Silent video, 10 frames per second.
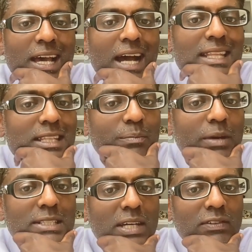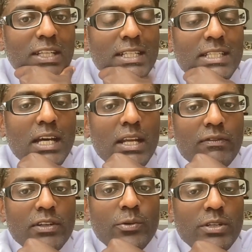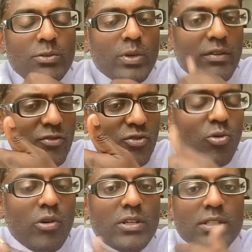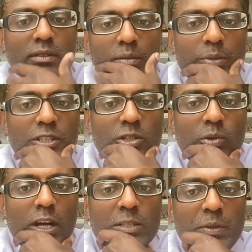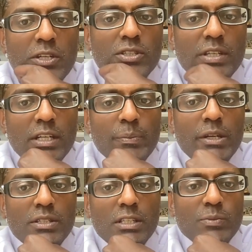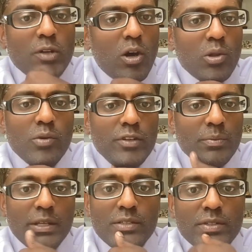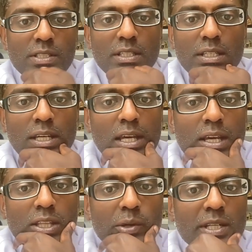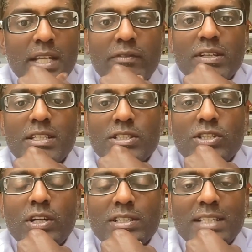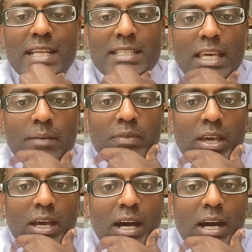I think the Mets have a letdown after their recent win of sorts, pitching-wise. Peterson here. Peterson has been all over the place recently, though he did have a decent start in his last game.